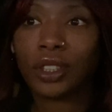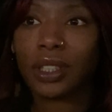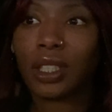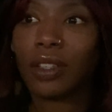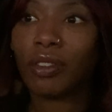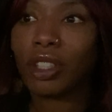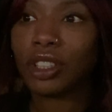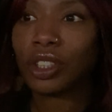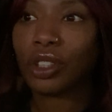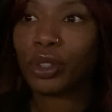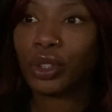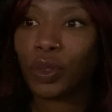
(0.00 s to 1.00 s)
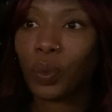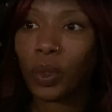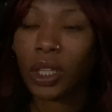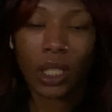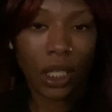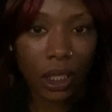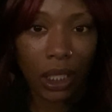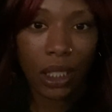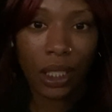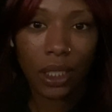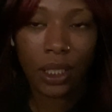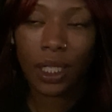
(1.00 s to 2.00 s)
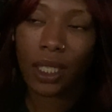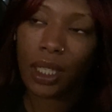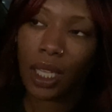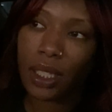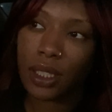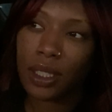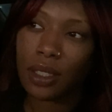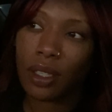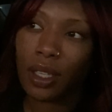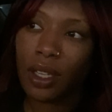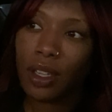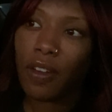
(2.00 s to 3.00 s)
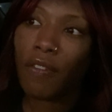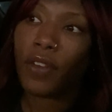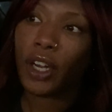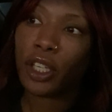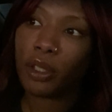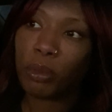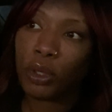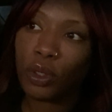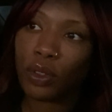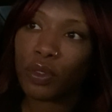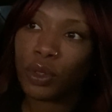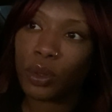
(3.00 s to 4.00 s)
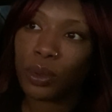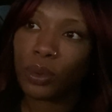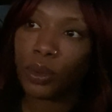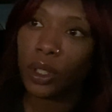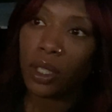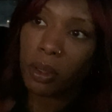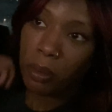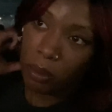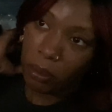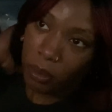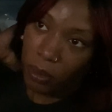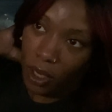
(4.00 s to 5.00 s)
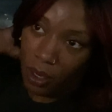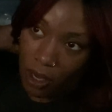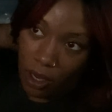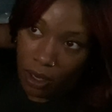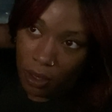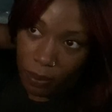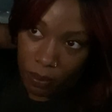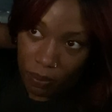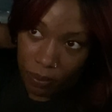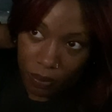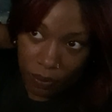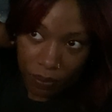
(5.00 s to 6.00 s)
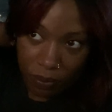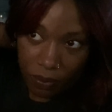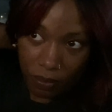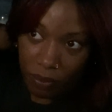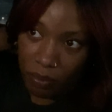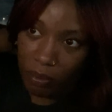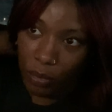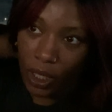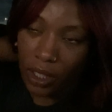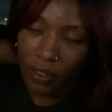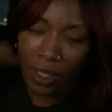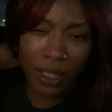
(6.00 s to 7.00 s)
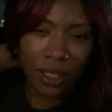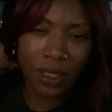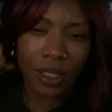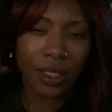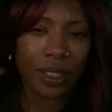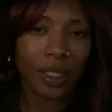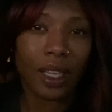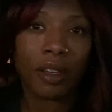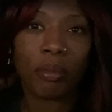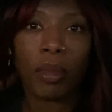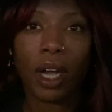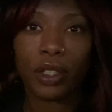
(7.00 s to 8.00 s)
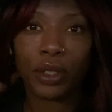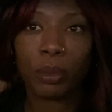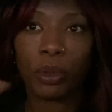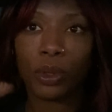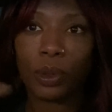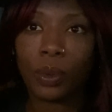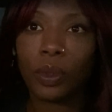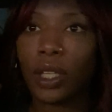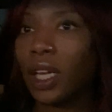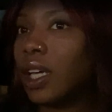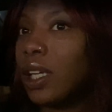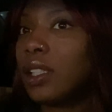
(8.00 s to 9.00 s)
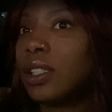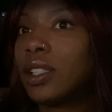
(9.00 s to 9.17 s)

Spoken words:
to give our children what they need, and that's very beautiful. But I think it's admirable that,